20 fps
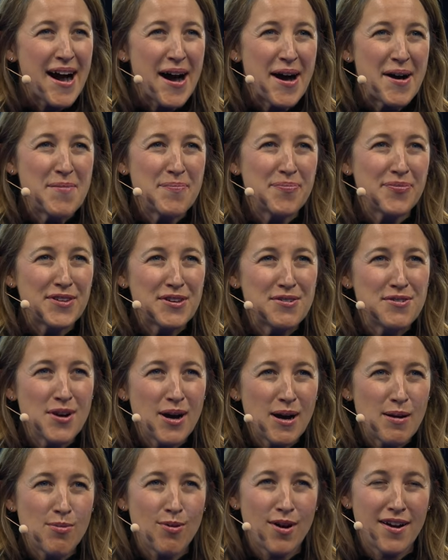Um, you know,
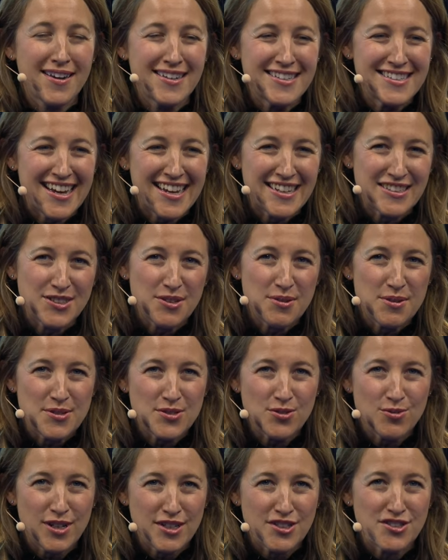I wanted to ask you
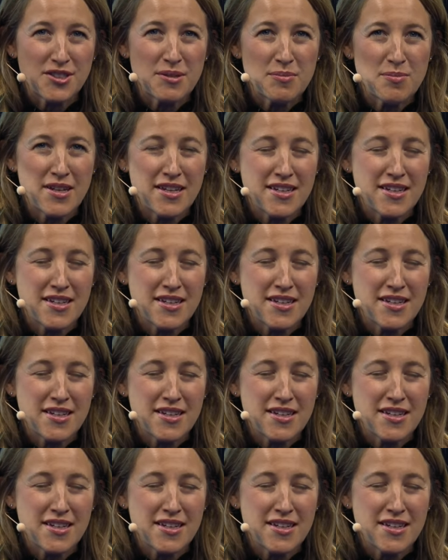this question